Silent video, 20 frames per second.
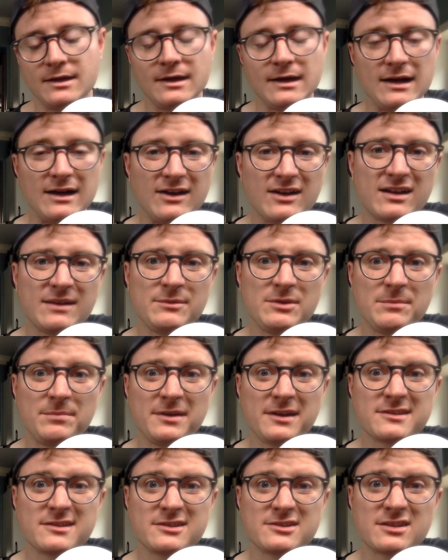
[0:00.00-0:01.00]
How come you
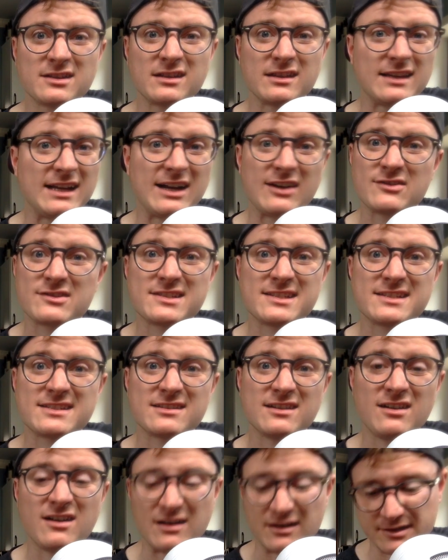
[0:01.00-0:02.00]
pick such a lousy
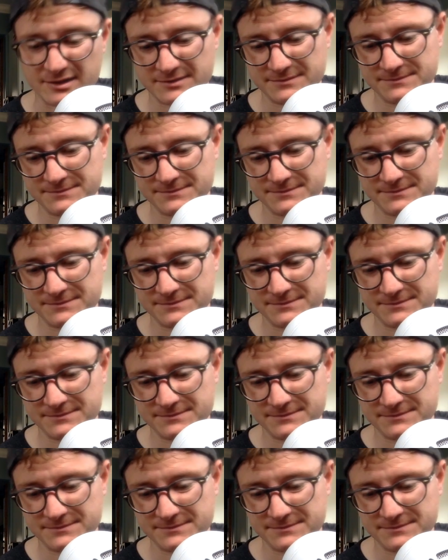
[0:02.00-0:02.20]
song?